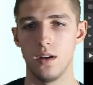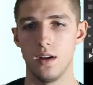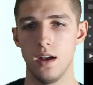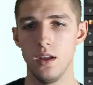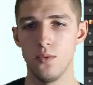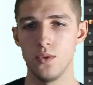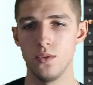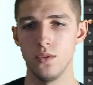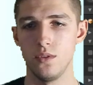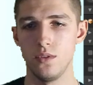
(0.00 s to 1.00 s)
I
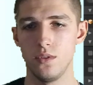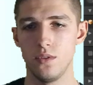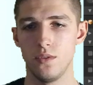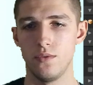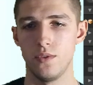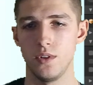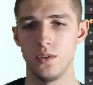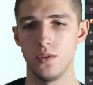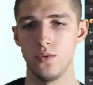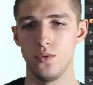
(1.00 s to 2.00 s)
want
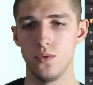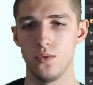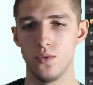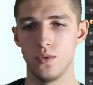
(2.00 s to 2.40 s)
first to